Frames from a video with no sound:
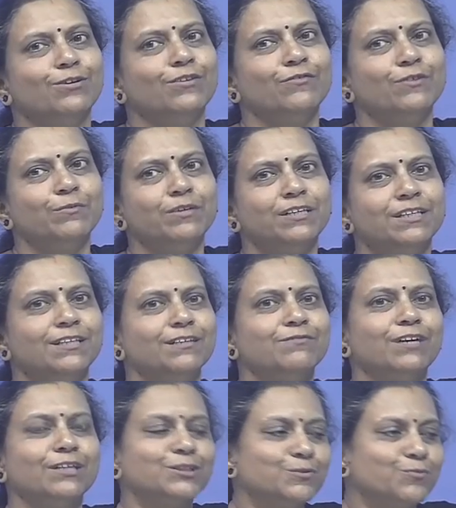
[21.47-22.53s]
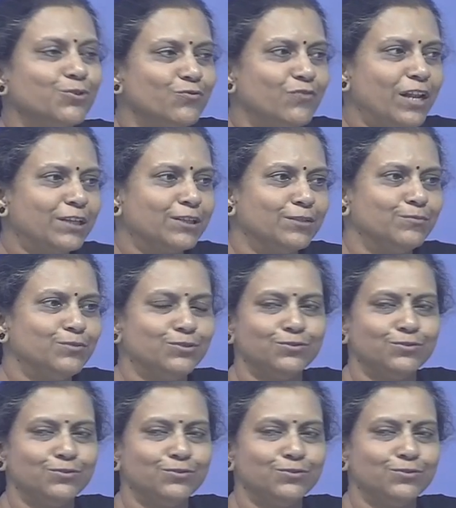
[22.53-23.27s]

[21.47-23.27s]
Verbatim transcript: everybody. Once more, welcome